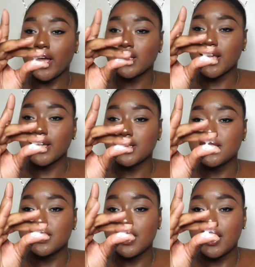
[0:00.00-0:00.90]
guess I could
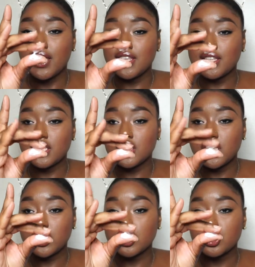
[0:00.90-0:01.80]
say that the
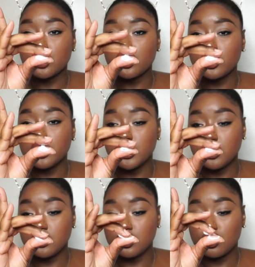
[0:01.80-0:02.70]
texture
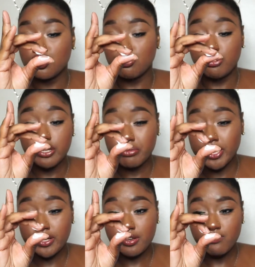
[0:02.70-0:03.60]
is
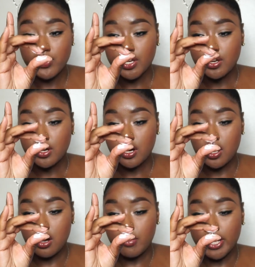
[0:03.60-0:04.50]
creamy.
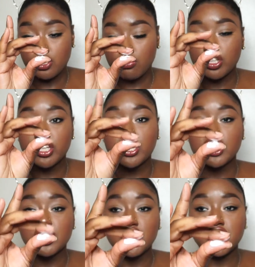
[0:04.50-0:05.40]
Um, I don't really get
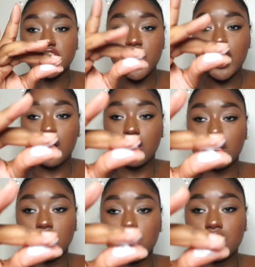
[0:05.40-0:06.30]
a
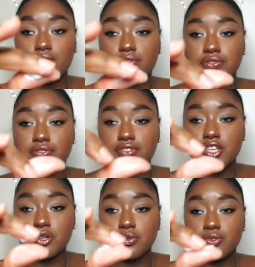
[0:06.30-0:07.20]
gel
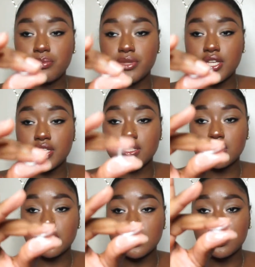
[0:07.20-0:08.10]
feel from
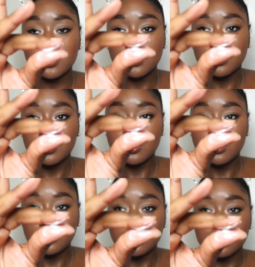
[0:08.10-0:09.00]
this.
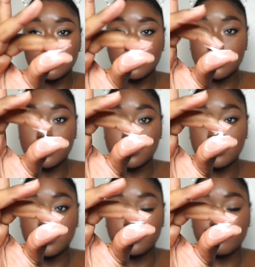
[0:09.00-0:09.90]
So